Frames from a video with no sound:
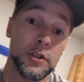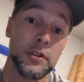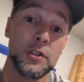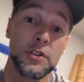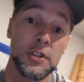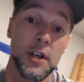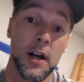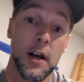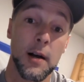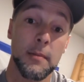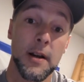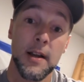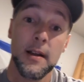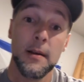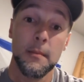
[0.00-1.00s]
your
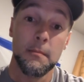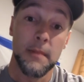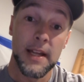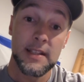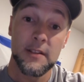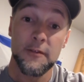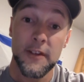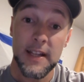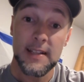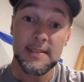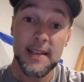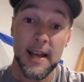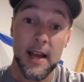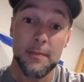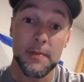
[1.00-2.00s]
job. Make the fans
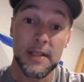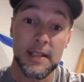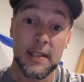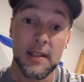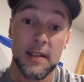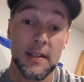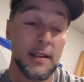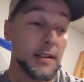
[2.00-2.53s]
happy.